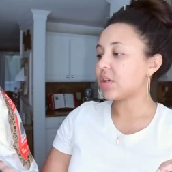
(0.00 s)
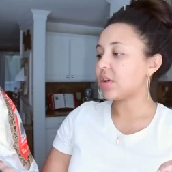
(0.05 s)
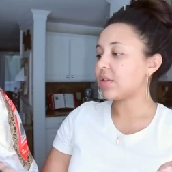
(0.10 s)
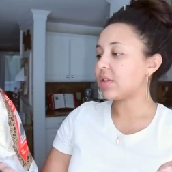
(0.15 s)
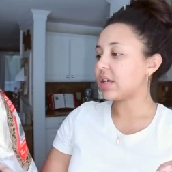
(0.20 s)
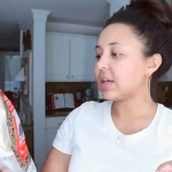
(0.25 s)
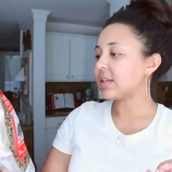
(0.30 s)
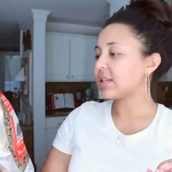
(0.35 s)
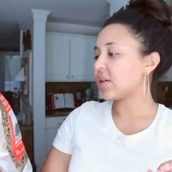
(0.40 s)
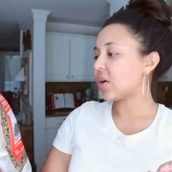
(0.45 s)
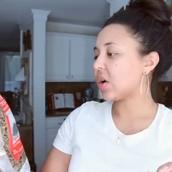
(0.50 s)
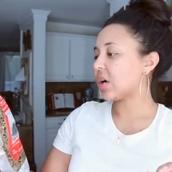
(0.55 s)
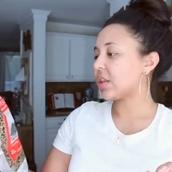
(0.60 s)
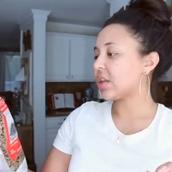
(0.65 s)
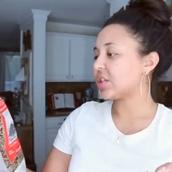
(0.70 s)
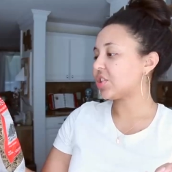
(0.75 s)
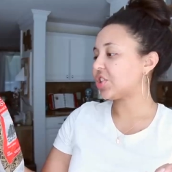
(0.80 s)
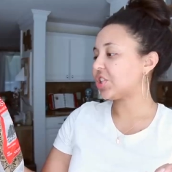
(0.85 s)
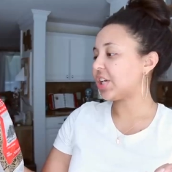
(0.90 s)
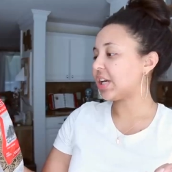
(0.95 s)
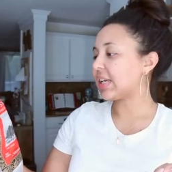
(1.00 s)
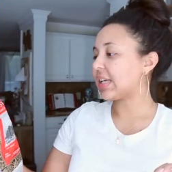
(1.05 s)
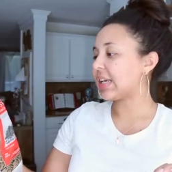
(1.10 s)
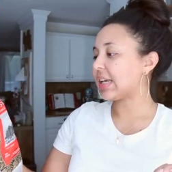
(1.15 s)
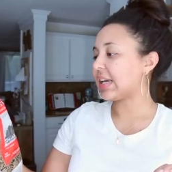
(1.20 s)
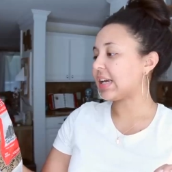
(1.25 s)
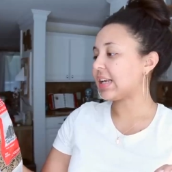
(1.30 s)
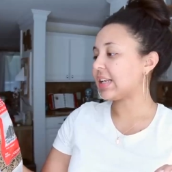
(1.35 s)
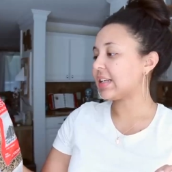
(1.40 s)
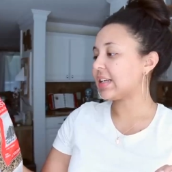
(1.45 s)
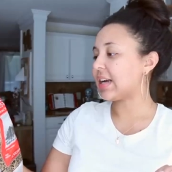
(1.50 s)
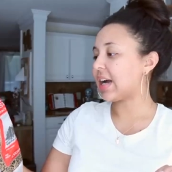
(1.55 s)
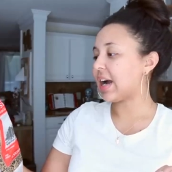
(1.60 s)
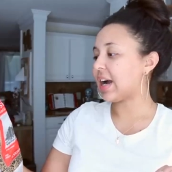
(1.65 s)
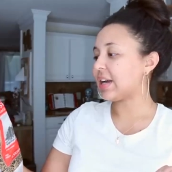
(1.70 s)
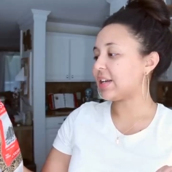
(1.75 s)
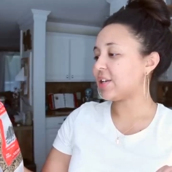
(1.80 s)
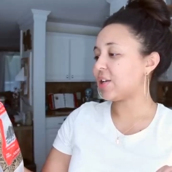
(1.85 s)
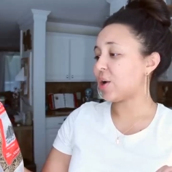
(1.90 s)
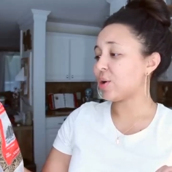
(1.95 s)
So these are the chicken
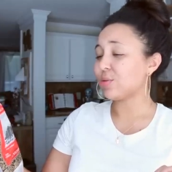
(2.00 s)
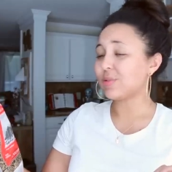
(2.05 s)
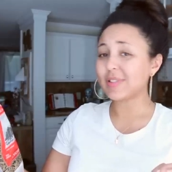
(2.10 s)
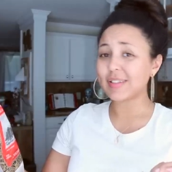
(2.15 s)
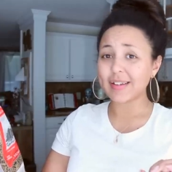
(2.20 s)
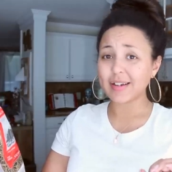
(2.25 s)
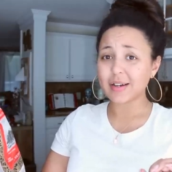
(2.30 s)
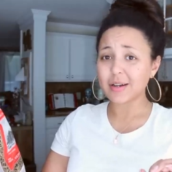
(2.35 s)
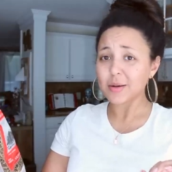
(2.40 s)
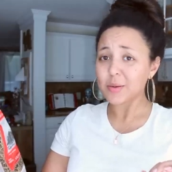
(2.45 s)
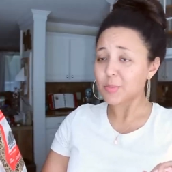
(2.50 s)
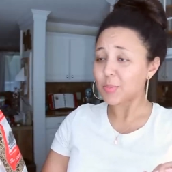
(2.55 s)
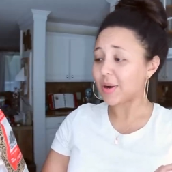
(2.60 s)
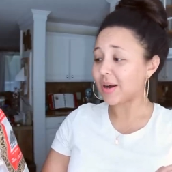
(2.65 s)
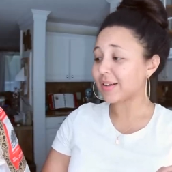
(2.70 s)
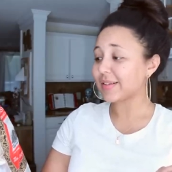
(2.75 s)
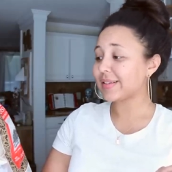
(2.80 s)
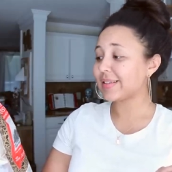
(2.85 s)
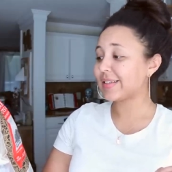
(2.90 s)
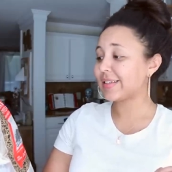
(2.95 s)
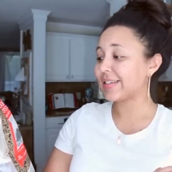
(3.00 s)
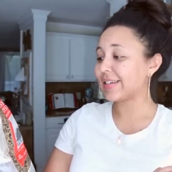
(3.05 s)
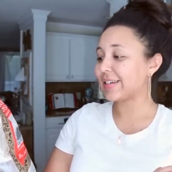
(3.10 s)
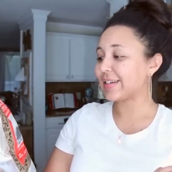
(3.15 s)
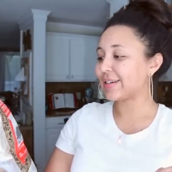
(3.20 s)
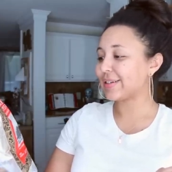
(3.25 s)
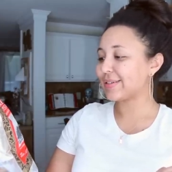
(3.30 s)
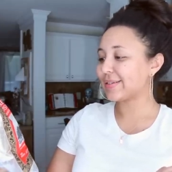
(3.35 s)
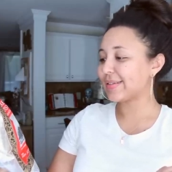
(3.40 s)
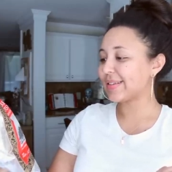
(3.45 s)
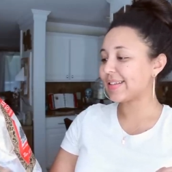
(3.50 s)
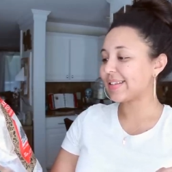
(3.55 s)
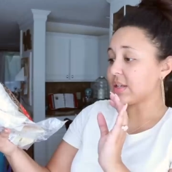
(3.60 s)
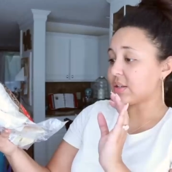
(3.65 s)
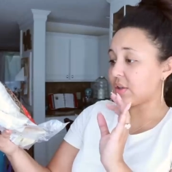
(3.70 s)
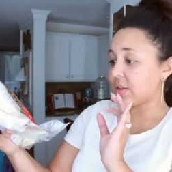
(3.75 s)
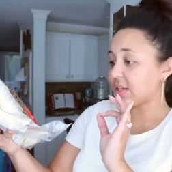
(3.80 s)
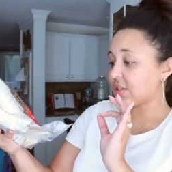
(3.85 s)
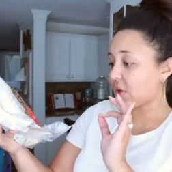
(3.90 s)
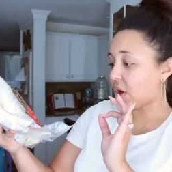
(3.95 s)
gyoza pot stickers.
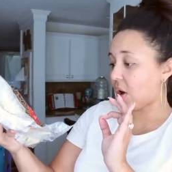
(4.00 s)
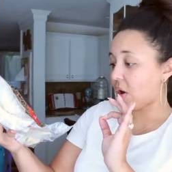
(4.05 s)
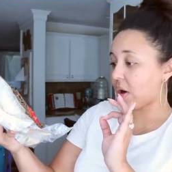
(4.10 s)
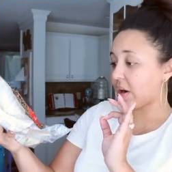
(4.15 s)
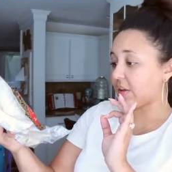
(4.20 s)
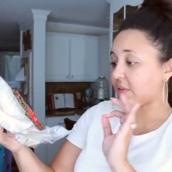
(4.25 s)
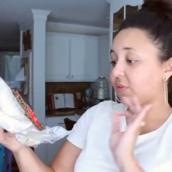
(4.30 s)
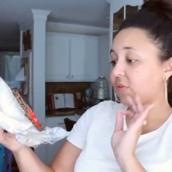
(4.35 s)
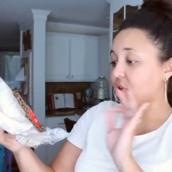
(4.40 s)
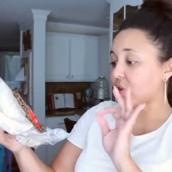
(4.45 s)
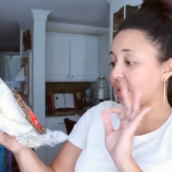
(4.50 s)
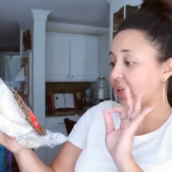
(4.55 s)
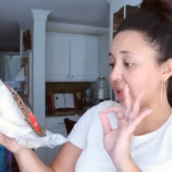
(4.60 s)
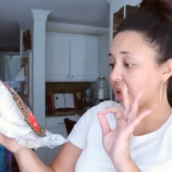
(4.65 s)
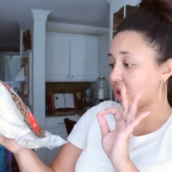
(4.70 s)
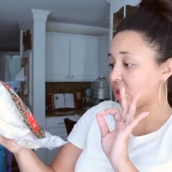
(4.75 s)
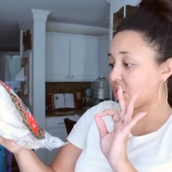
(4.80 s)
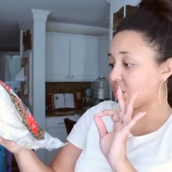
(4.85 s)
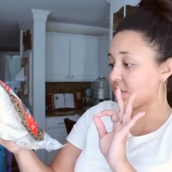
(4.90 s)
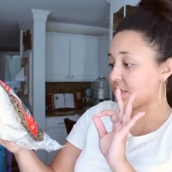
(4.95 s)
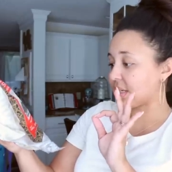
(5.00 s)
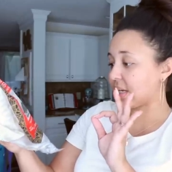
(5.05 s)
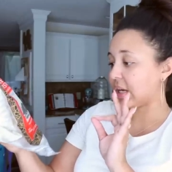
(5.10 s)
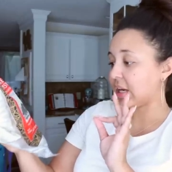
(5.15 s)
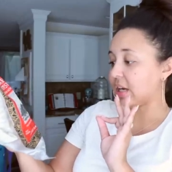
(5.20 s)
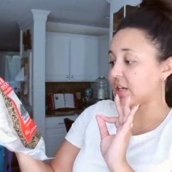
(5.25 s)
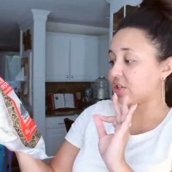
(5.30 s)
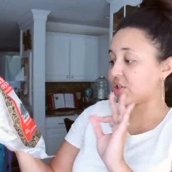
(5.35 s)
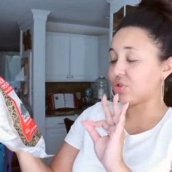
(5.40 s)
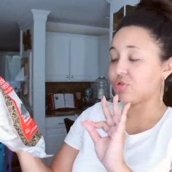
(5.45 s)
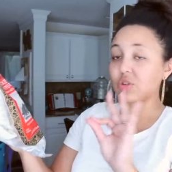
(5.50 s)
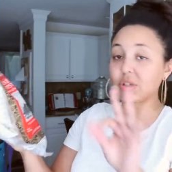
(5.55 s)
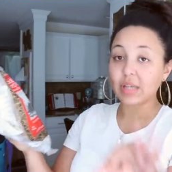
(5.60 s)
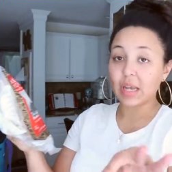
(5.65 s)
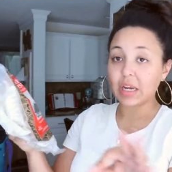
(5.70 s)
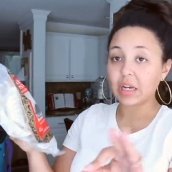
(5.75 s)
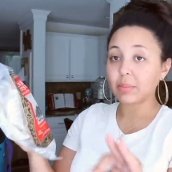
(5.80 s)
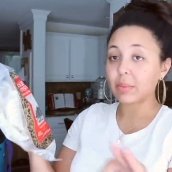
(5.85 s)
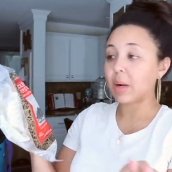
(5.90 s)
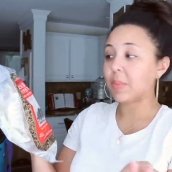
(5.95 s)
So these are already fully cooked. So you just
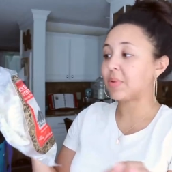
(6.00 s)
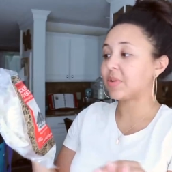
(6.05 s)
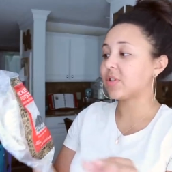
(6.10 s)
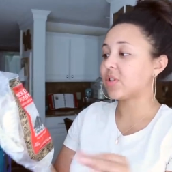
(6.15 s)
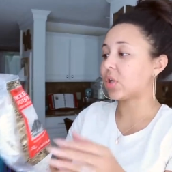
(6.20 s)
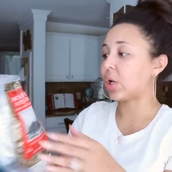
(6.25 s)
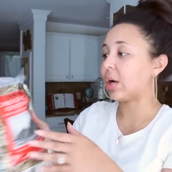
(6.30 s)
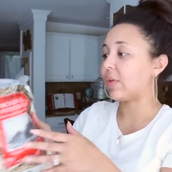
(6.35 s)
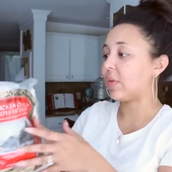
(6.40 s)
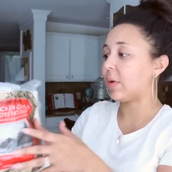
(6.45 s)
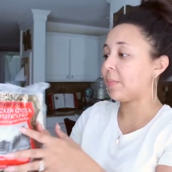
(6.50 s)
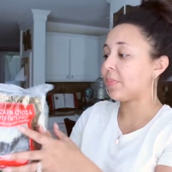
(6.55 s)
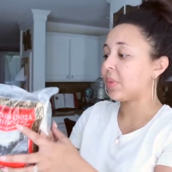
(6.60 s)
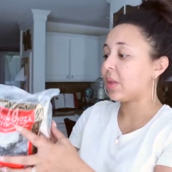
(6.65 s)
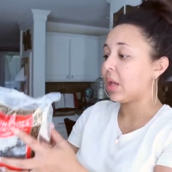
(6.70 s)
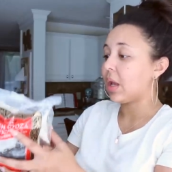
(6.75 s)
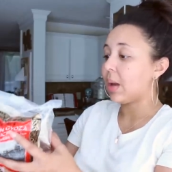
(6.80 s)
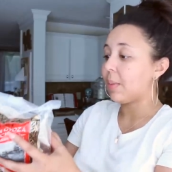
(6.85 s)
heat them up and serve them.